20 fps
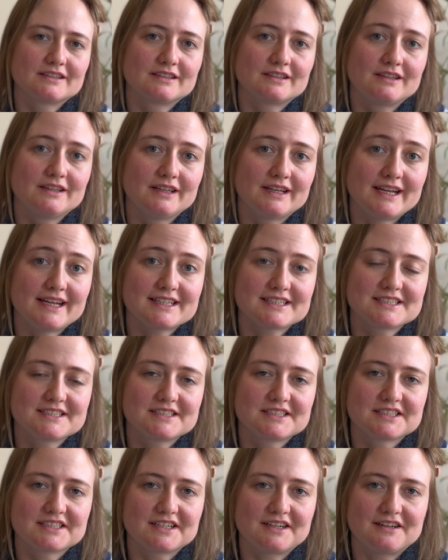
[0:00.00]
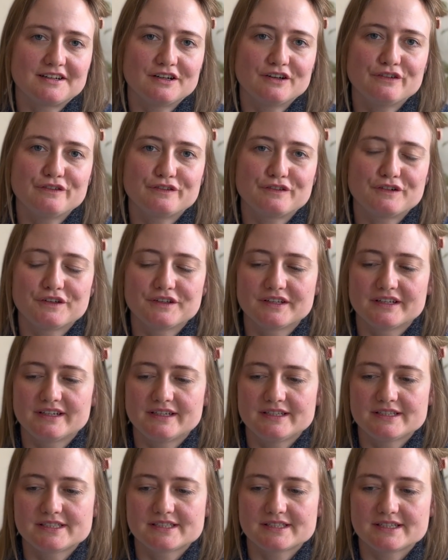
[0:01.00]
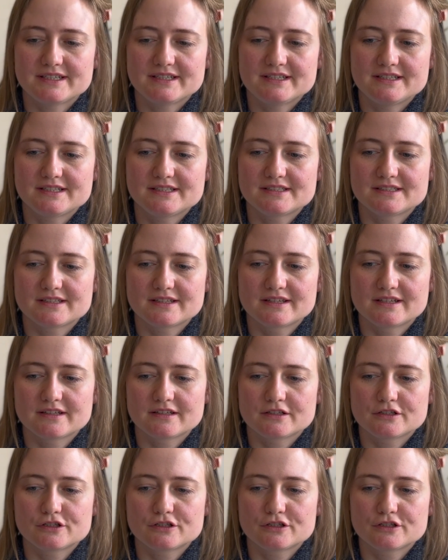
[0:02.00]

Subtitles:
The next scarf on the list is the